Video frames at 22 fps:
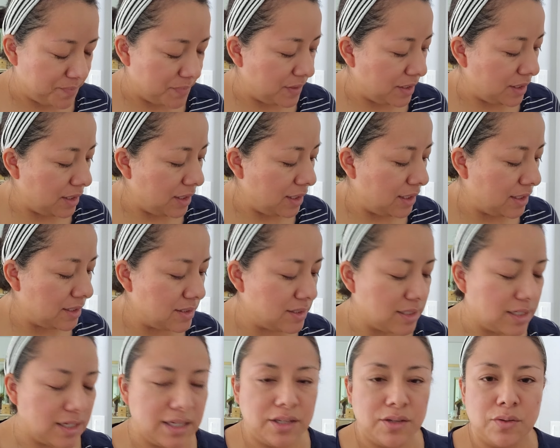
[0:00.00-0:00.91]
And
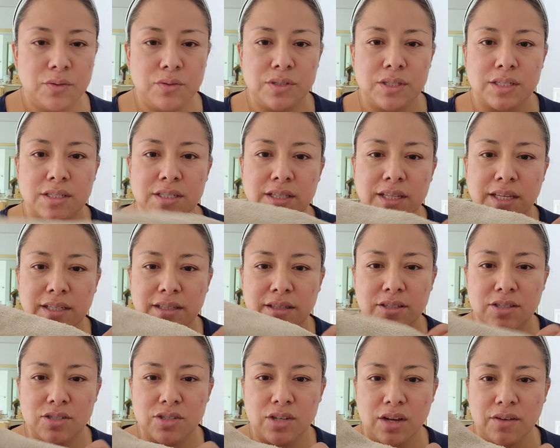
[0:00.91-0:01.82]
I use a slightly
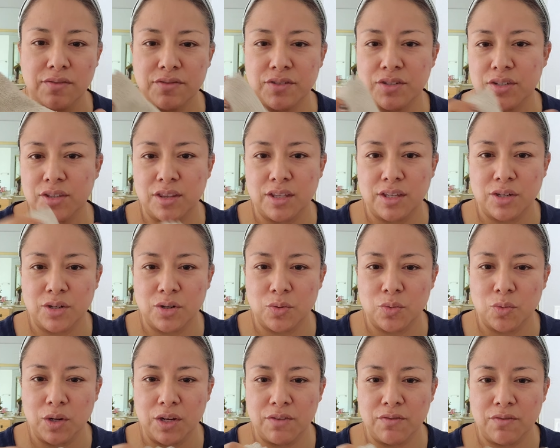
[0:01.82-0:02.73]
softer, thicker
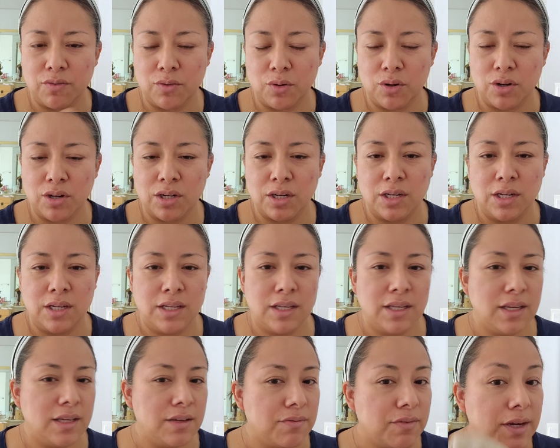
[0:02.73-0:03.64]
one for
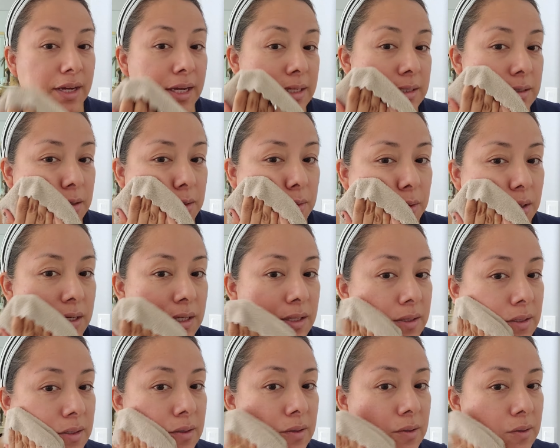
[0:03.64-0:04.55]
if I actually want to
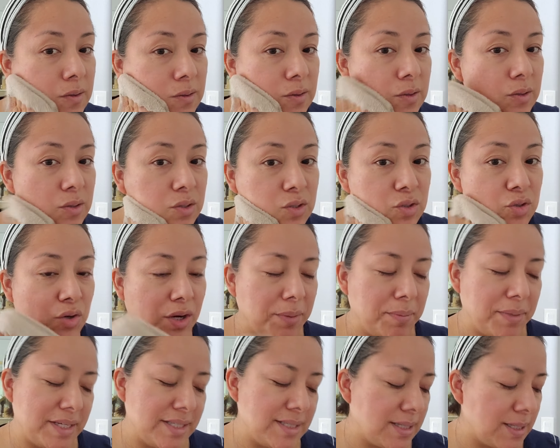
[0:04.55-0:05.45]
dry
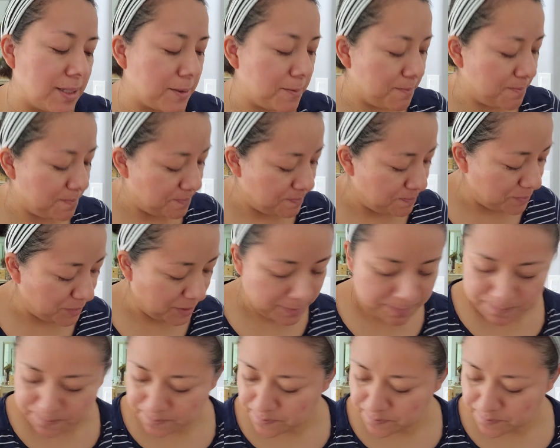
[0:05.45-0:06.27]
my skin. But